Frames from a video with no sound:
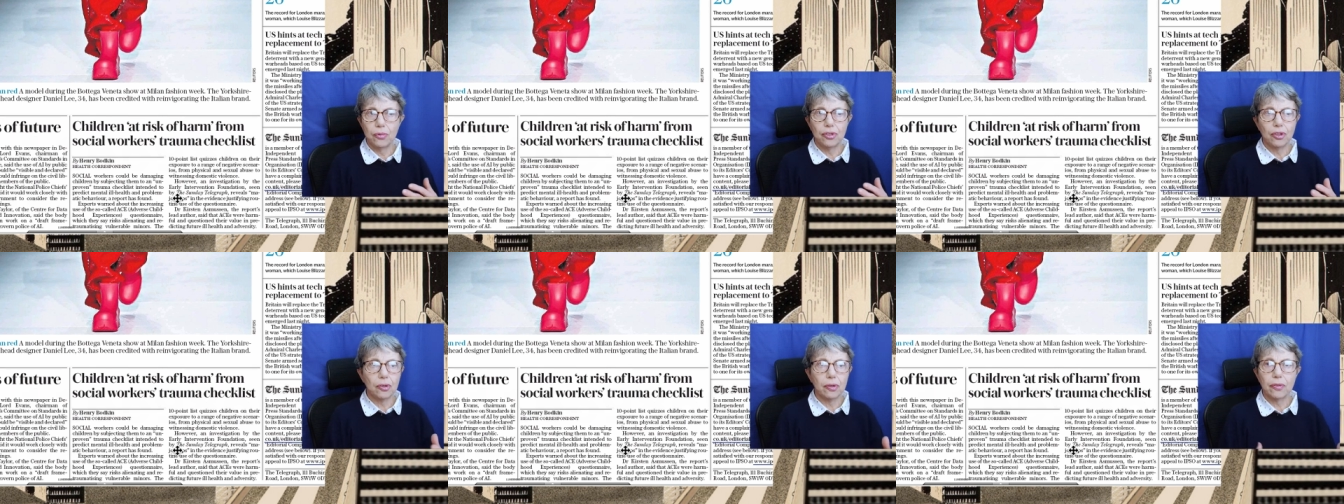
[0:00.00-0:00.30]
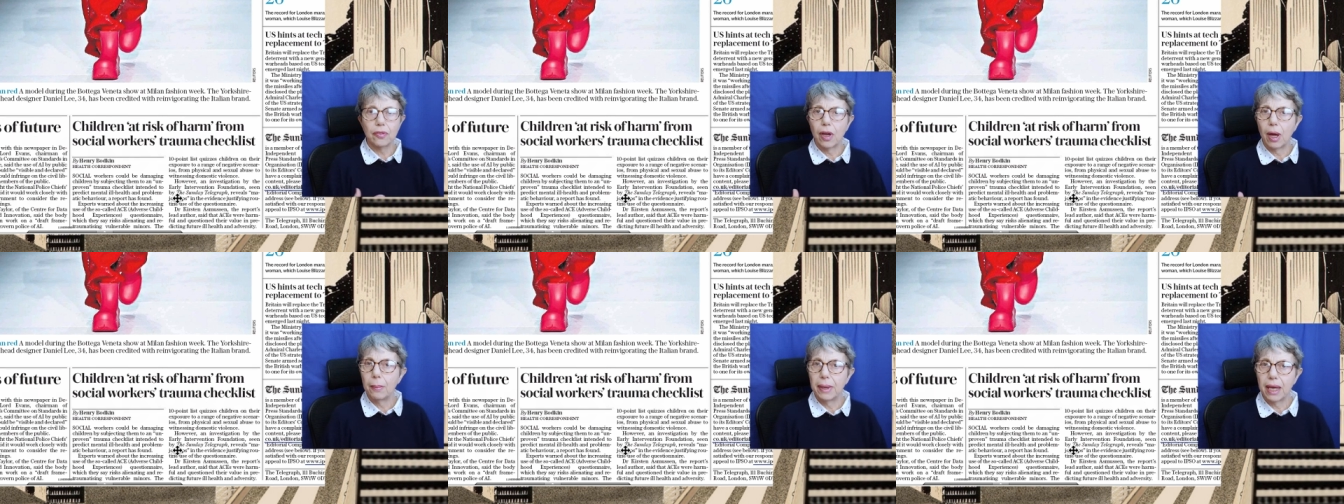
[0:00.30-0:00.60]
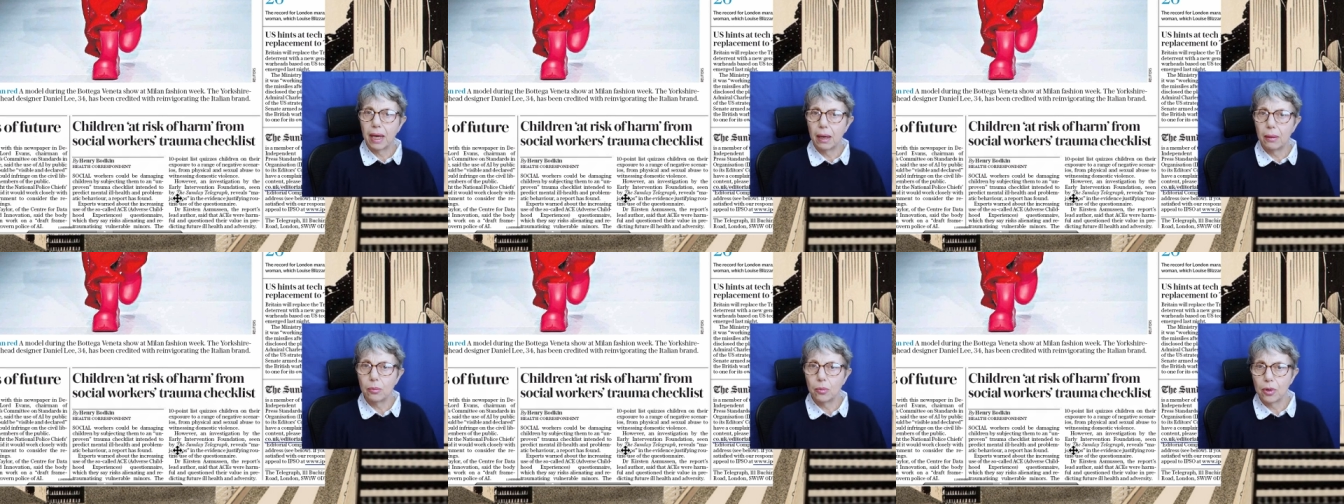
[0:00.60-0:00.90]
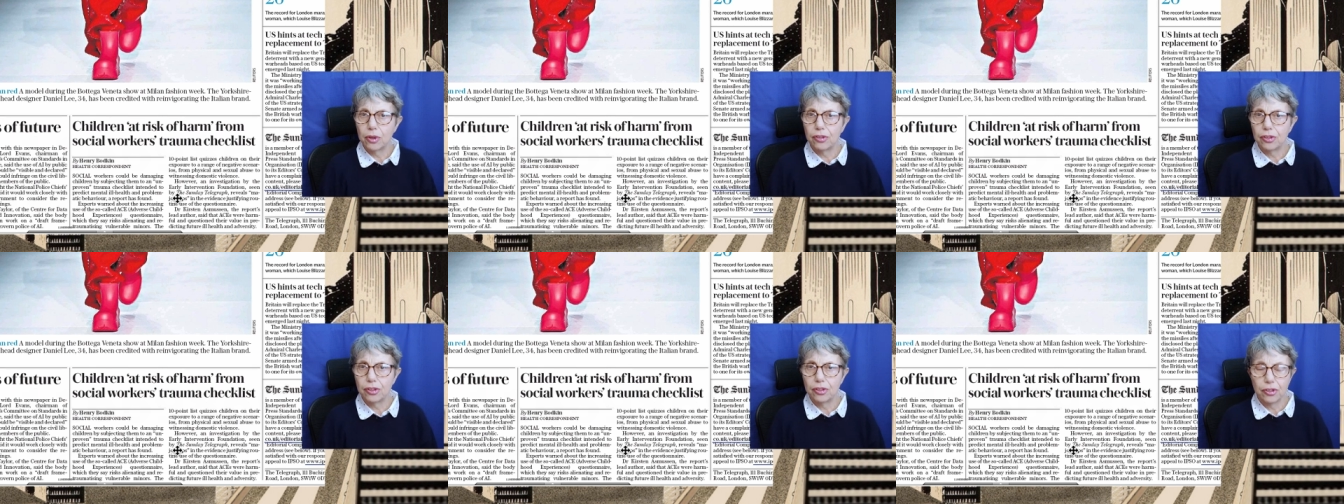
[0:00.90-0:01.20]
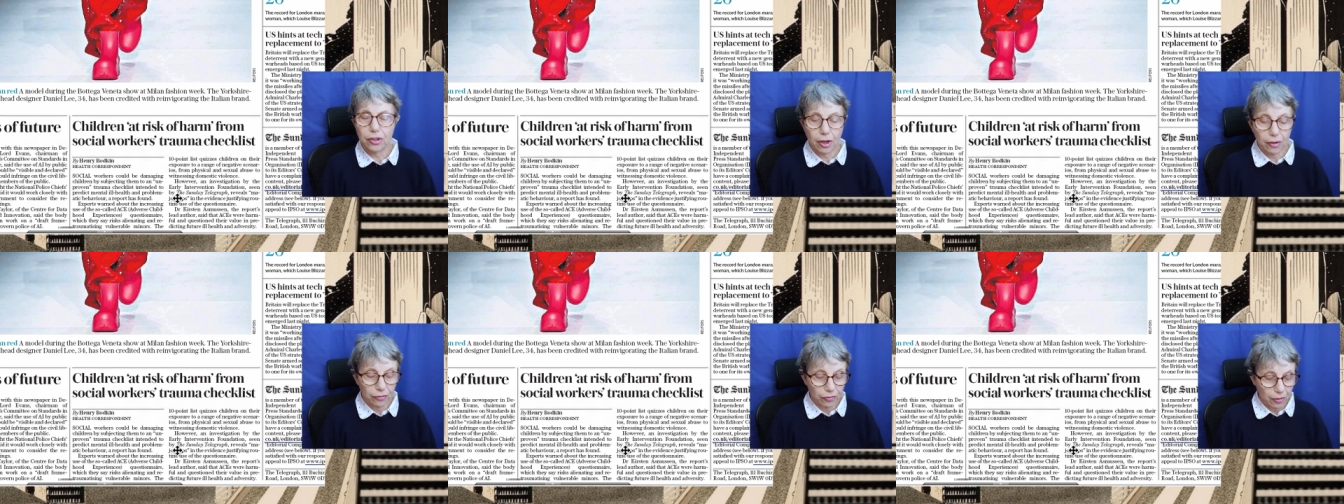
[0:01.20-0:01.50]
sort of coming up with
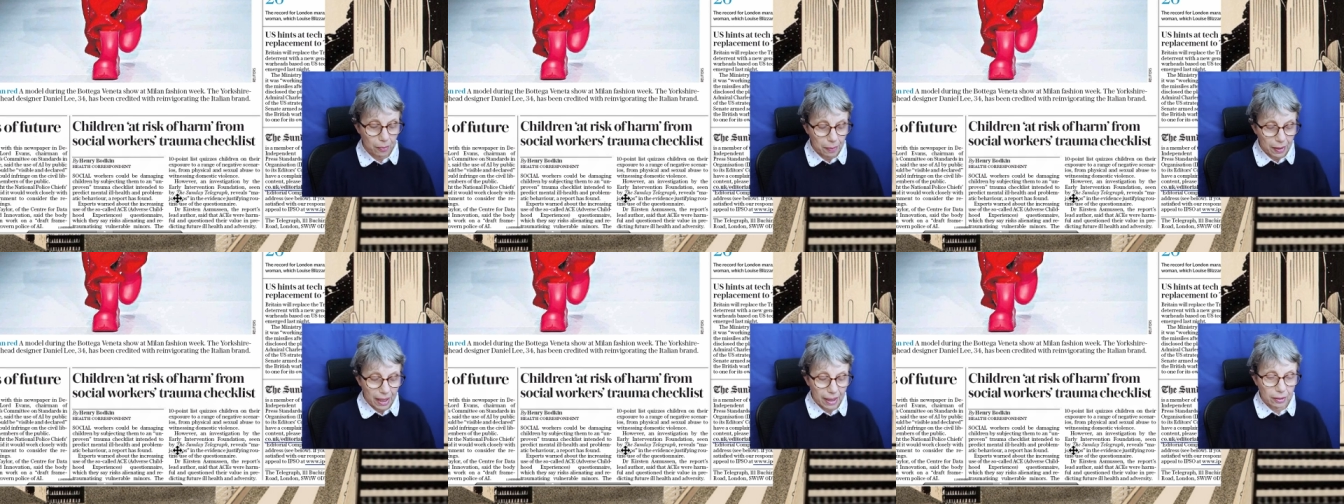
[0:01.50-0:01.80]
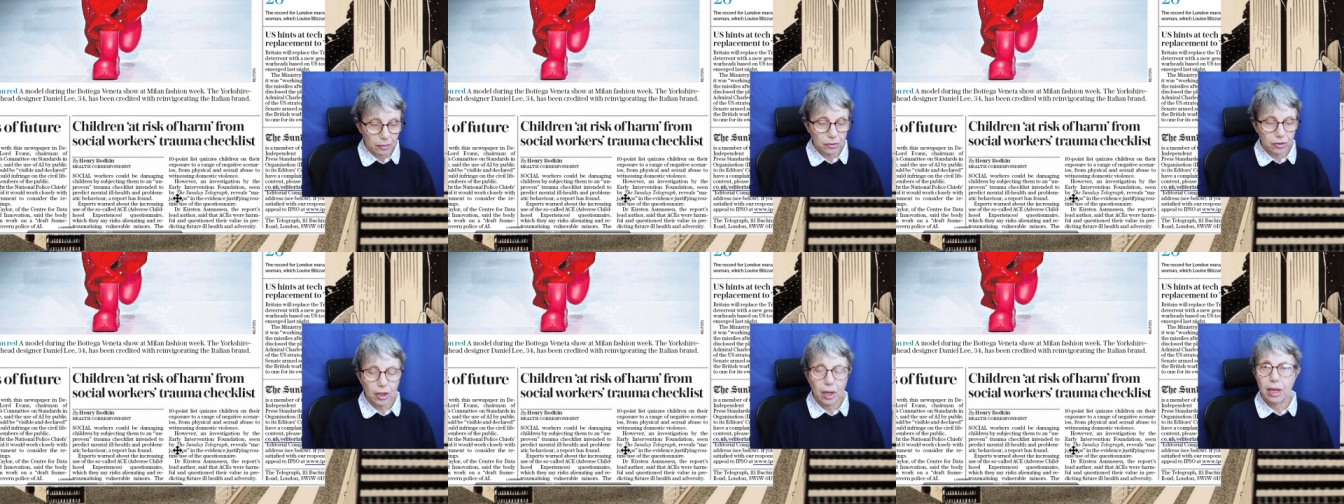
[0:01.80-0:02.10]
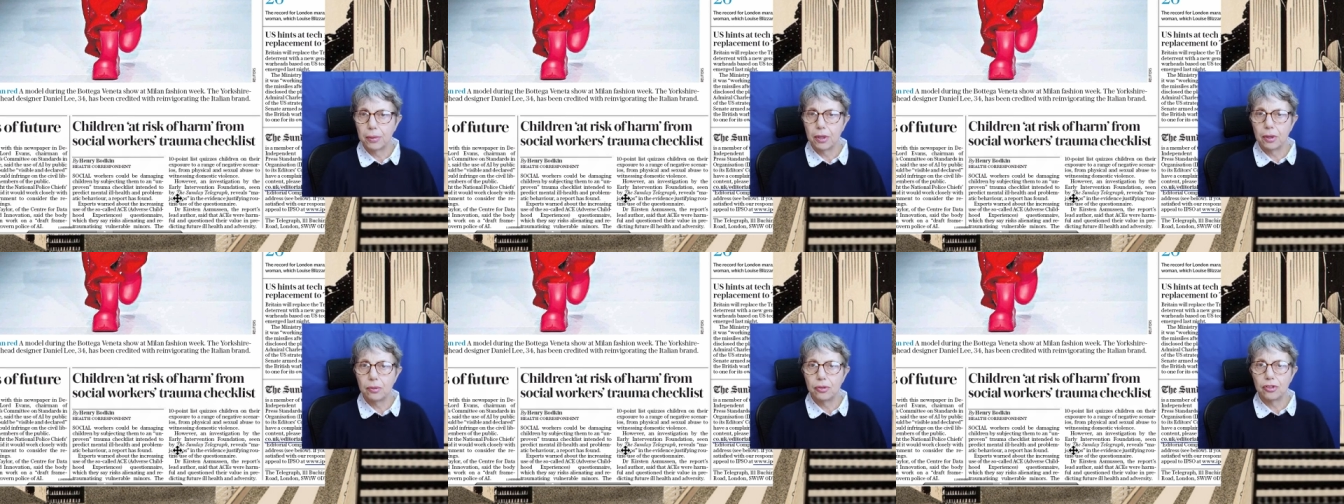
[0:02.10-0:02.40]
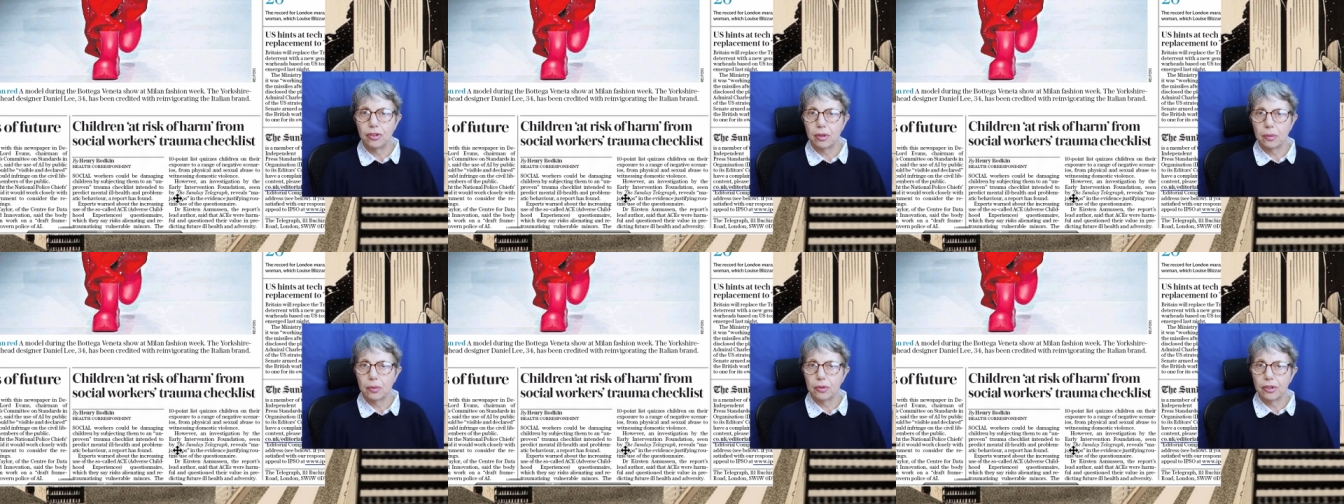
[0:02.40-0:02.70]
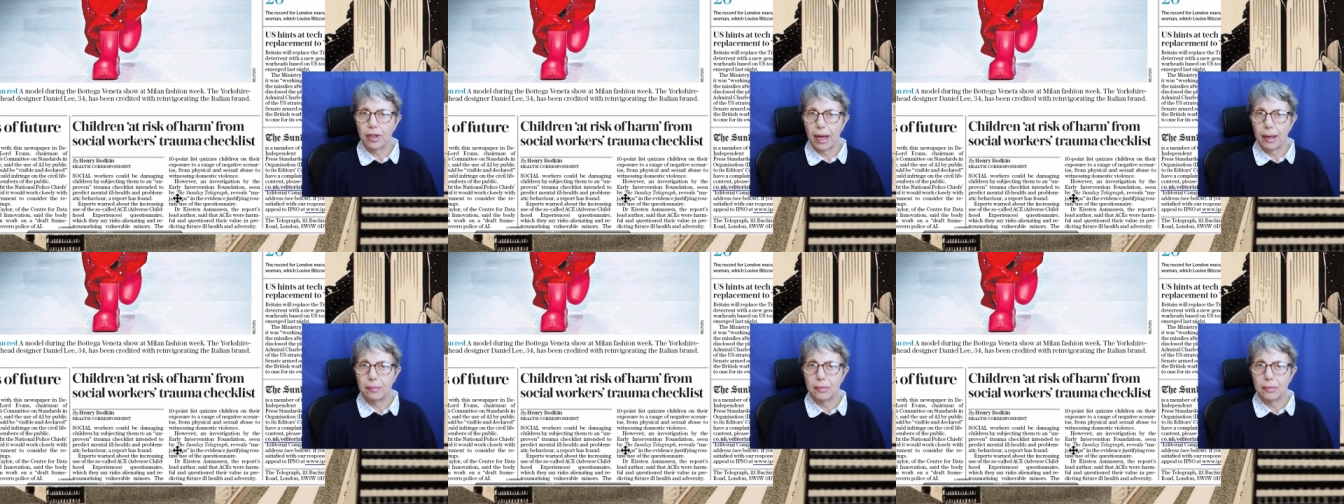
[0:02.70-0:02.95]
stuff about abuse that was